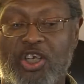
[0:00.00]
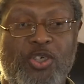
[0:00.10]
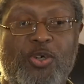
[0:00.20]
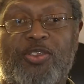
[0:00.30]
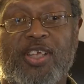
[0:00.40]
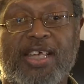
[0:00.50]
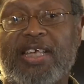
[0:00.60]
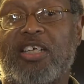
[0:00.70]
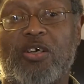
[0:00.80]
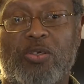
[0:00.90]
do your
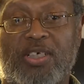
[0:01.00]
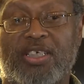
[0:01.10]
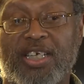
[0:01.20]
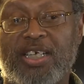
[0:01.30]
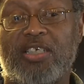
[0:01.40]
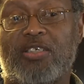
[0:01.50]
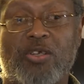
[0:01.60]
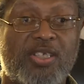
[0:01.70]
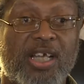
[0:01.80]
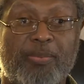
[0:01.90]
thing, go eat, go
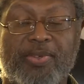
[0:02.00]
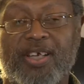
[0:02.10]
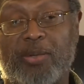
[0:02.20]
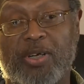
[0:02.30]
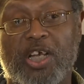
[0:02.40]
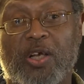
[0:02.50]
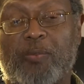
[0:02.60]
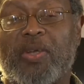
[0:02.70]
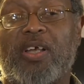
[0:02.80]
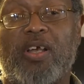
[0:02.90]
to sleep, get up and go.